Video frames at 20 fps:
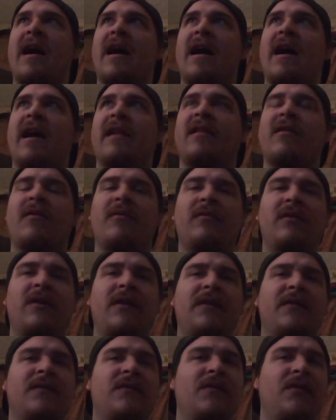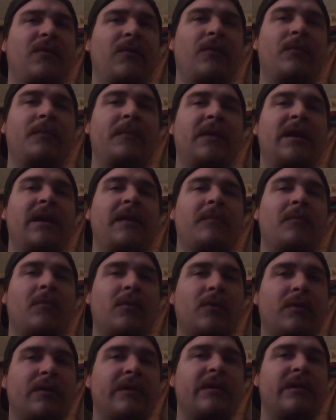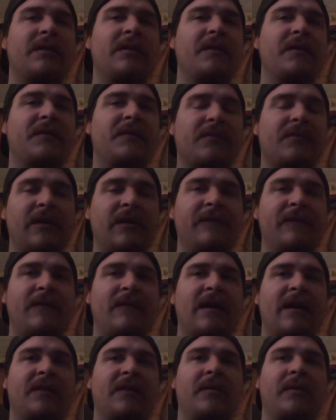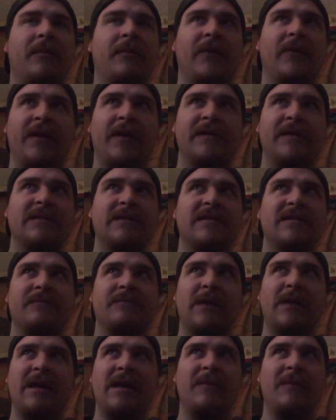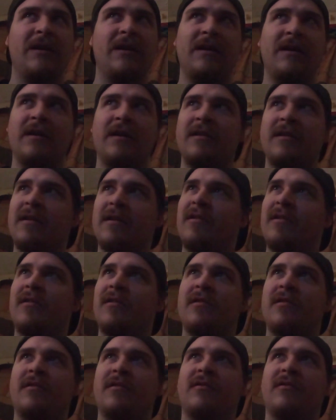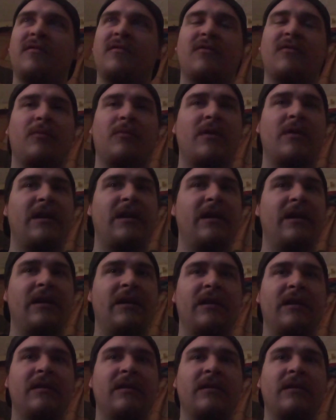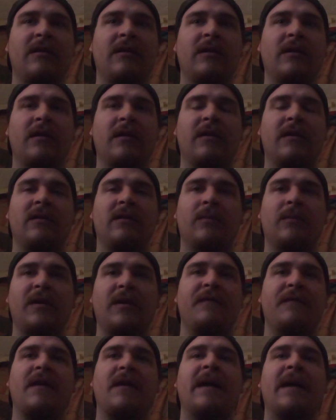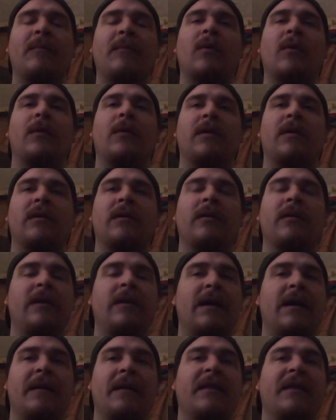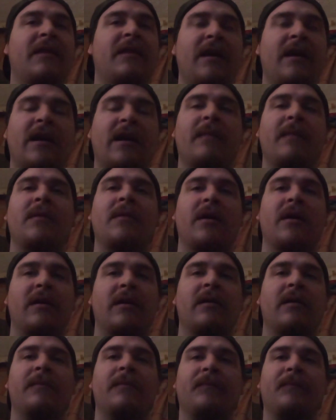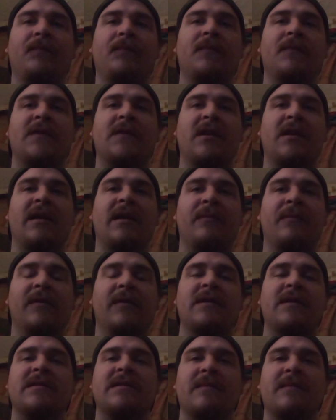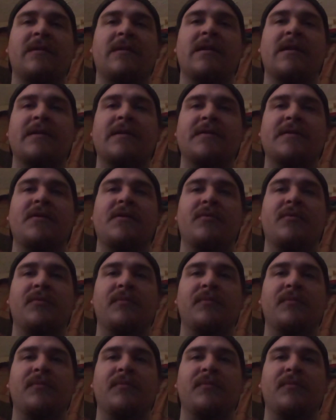I don't need too many more Scream Factory releases. Maybe another 20, 25 more, and I think I'm done until they release something else new.